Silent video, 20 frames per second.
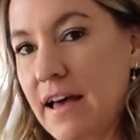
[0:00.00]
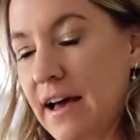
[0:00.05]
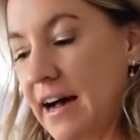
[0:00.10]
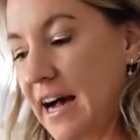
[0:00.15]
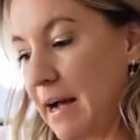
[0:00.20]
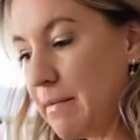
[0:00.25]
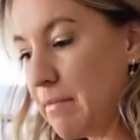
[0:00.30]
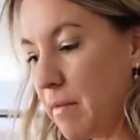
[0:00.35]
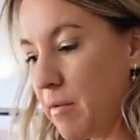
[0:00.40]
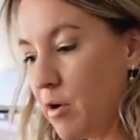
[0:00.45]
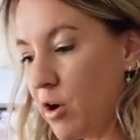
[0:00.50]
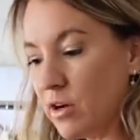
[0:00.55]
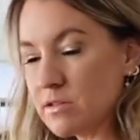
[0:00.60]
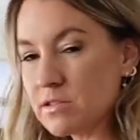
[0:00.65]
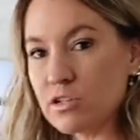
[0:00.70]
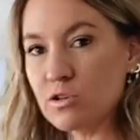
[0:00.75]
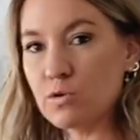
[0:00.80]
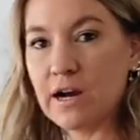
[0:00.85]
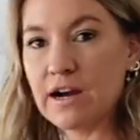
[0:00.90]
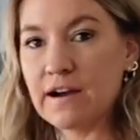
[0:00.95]
Um, I'm
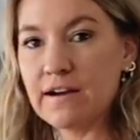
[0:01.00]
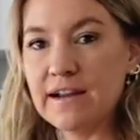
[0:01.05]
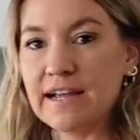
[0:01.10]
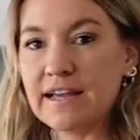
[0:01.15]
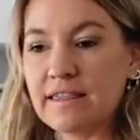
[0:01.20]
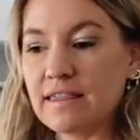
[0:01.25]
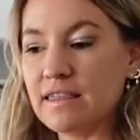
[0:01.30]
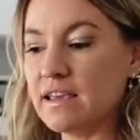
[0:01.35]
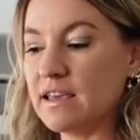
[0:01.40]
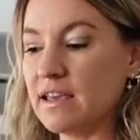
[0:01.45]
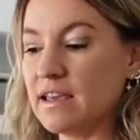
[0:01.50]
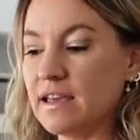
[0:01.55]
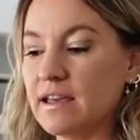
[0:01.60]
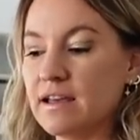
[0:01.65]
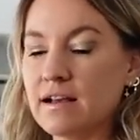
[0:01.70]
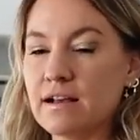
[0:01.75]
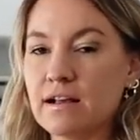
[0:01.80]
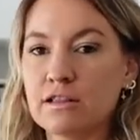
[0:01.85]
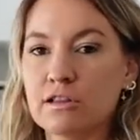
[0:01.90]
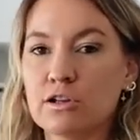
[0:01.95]
also wearing
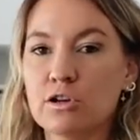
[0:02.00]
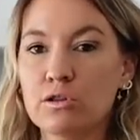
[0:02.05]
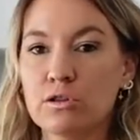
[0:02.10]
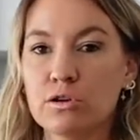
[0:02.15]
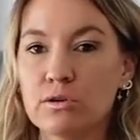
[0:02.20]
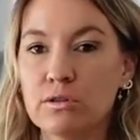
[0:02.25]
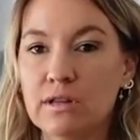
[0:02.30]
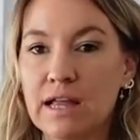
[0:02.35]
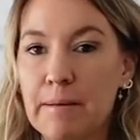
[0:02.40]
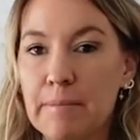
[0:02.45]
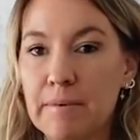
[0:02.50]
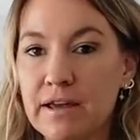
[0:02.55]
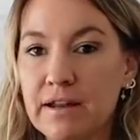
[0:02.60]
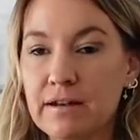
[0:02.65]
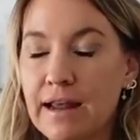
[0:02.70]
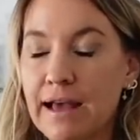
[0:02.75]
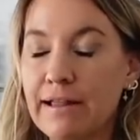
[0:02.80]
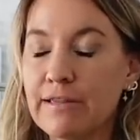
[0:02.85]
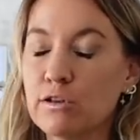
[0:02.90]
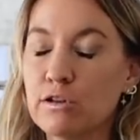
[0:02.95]
the
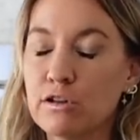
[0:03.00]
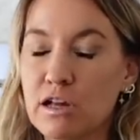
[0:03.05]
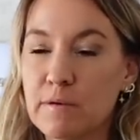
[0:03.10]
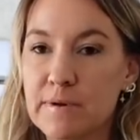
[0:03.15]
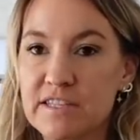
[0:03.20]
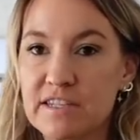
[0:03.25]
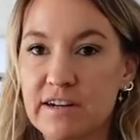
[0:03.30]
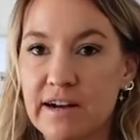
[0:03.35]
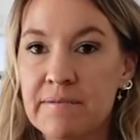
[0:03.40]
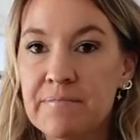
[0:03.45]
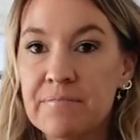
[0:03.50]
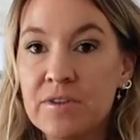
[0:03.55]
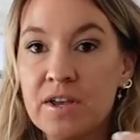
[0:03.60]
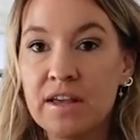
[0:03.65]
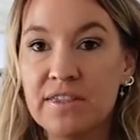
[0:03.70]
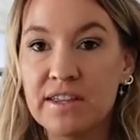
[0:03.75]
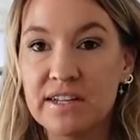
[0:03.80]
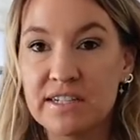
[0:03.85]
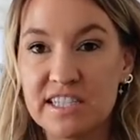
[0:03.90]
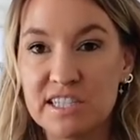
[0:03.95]
Lululemon, not Lululemon, sorry,
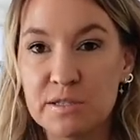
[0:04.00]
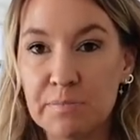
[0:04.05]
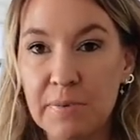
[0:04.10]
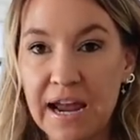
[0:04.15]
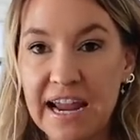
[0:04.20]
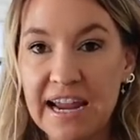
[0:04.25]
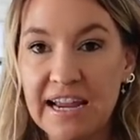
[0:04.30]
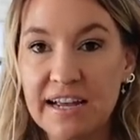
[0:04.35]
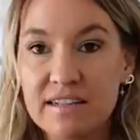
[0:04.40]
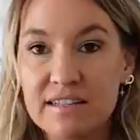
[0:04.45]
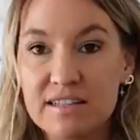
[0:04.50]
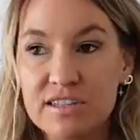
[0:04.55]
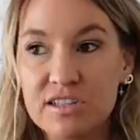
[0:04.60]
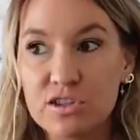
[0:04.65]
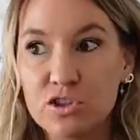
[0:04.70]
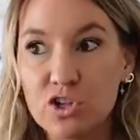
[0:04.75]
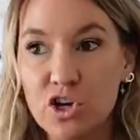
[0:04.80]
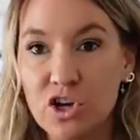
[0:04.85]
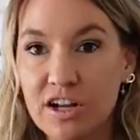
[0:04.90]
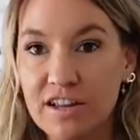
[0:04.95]
the Spanx
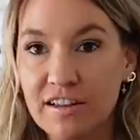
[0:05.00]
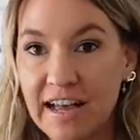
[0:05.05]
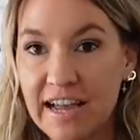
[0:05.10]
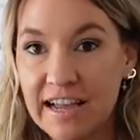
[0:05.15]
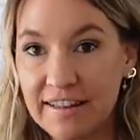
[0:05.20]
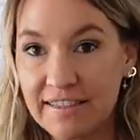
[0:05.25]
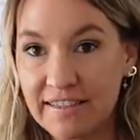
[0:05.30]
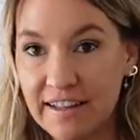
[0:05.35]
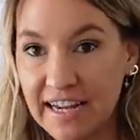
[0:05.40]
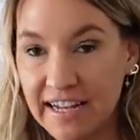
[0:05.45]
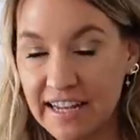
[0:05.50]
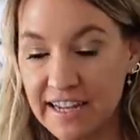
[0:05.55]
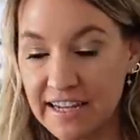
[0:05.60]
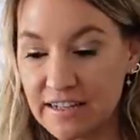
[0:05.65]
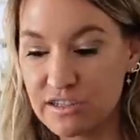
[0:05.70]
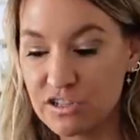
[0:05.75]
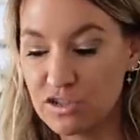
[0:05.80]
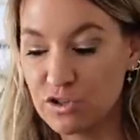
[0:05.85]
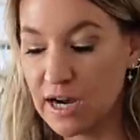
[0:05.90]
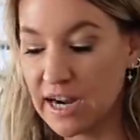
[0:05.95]
lookalike
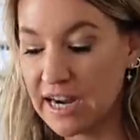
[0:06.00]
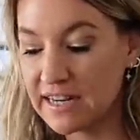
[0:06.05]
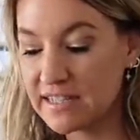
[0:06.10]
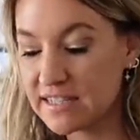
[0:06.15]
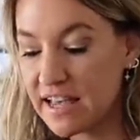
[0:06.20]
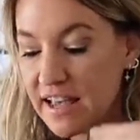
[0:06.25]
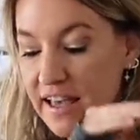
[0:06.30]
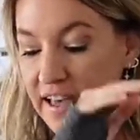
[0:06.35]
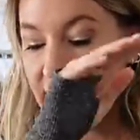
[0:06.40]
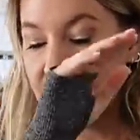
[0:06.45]
leggings, you guys.